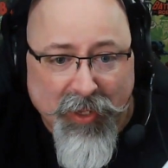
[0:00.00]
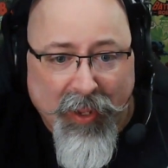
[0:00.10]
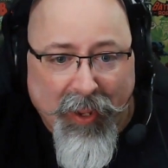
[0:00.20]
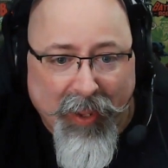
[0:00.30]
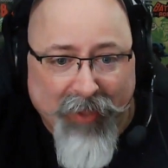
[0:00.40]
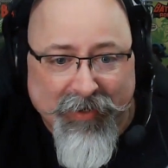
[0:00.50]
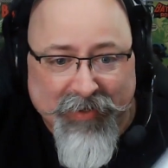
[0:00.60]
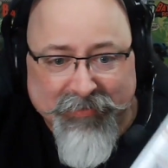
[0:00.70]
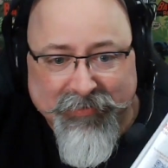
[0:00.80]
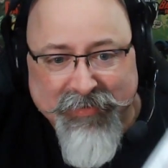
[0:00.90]
and he
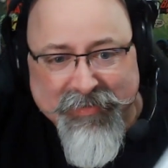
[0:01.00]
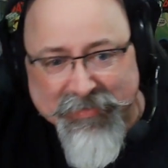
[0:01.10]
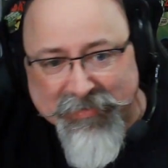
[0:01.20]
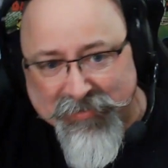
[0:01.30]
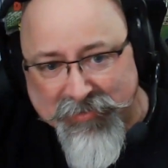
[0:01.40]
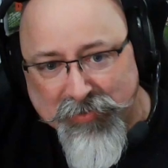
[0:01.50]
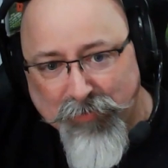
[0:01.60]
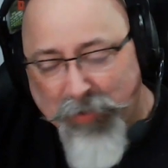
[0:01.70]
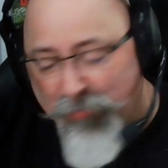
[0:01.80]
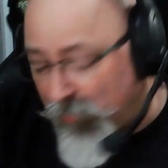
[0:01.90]
listens to
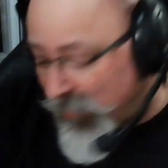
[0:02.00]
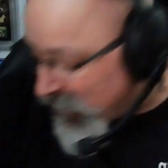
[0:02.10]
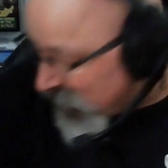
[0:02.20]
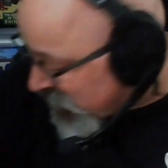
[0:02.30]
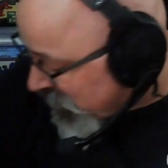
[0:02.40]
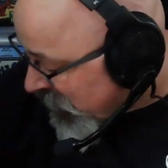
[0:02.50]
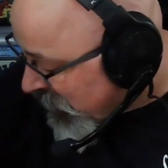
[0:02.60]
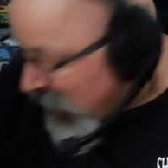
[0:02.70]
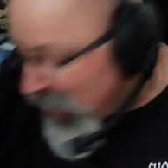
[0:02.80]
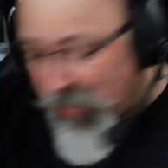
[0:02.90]
people because
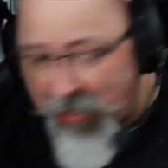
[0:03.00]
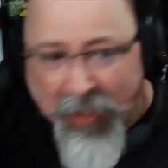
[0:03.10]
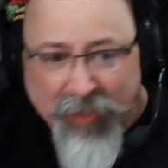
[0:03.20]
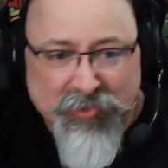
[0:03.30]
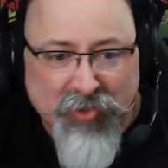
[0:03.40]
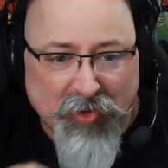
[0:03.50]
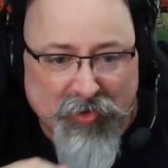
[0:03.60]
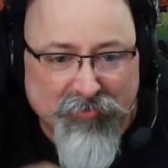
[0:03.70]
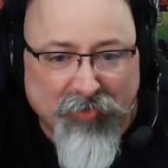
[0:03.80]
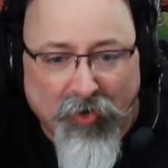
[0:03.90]
he has
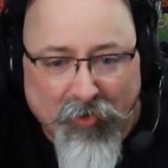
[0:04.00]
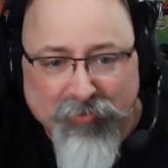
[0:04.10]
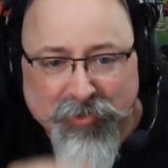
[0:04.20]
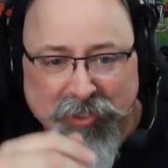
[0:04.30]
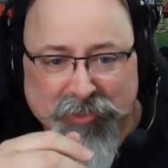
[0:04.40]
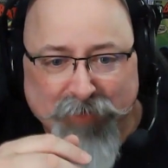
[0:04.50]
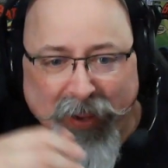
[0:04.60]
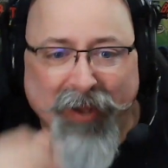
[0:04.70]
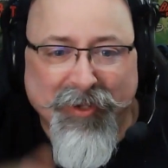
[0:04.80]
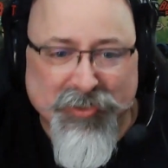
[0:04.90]
evolved his
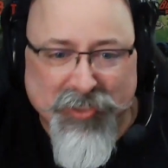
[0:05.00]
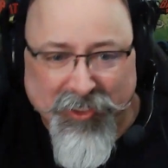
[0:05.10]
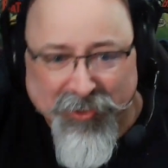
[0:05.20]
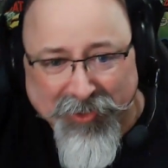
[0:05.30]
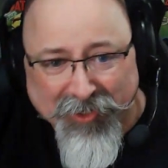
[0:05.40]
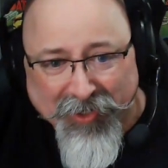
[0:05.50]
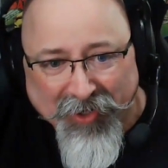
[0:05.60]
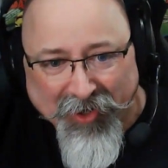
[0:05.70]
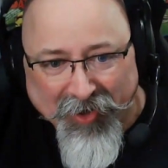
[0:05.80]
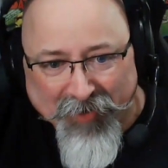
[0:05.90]
packaging.
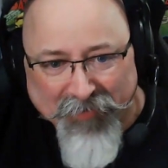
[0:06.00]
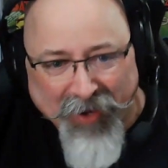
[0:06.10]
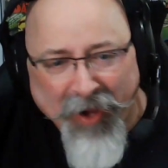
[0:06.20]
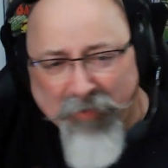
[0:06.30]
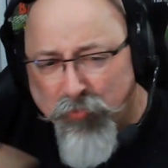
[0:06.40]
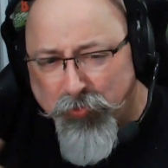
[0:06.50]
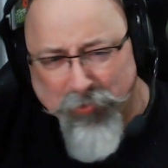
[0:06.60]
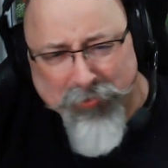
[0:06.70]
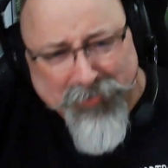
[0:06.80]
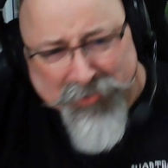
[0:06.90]
I'm
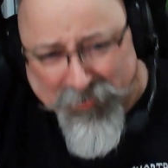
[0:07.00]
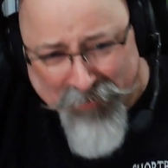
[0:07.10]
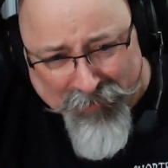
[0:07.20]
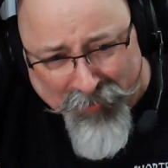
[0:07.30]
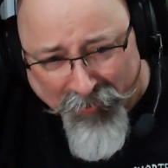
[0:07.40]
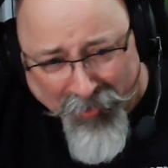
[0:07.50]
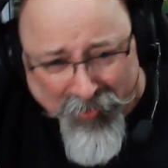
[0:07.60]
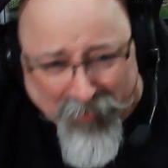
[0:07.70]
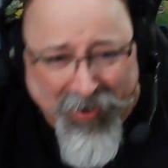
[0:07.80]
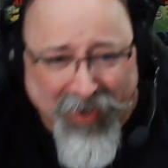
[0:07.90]
ruthless to people on their
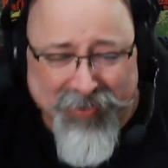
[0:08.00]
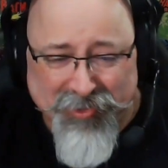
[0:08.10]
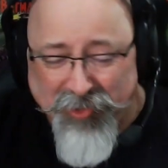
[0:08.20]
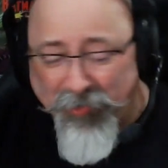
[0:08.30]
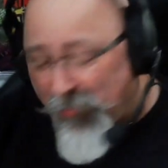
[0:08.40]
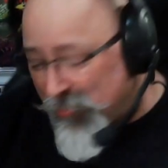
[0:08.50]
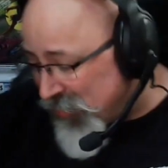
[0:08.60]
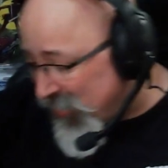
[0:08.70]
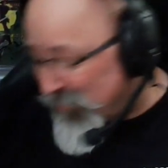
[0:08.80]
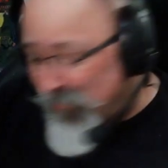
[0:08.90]
packaging all the
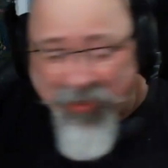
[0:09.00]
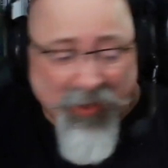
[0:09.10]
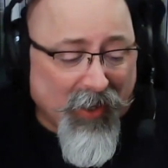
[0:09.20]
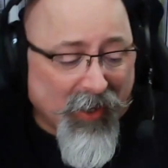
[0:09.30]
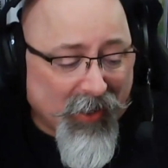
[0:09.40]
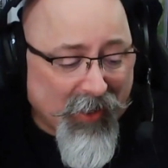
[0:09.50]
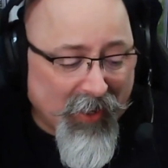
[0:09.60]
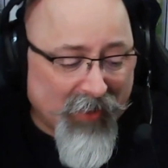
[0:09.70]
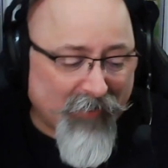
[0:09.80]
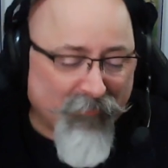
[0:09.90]
time,
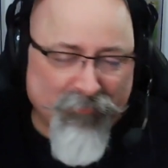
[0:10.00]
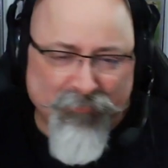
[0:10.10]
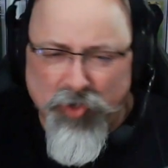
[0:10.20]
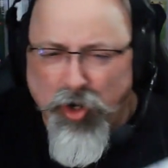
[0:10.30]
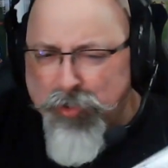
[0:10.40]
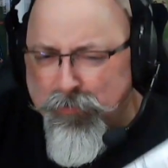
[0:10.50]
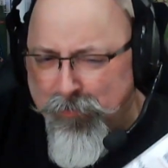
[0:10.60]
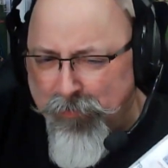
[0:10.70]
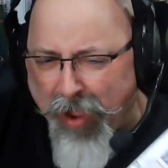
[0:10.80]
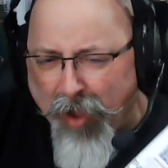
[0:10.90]
and I've talked
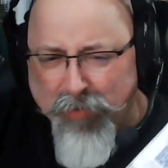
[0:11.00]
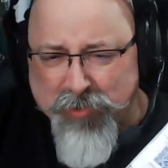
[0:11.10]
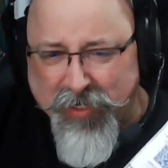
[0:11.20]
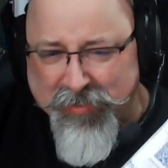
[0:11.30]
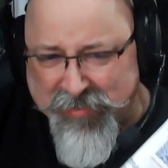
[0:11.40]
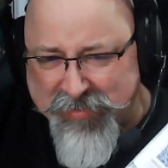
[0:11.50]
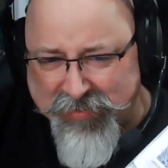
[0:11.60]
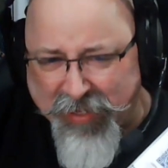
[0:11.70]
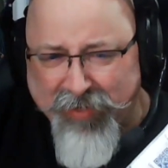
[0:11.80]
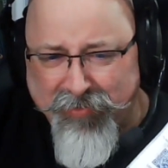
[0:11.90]
how much I
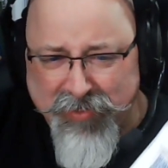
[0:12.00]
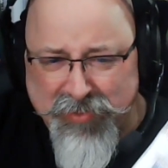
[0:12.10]
dislike these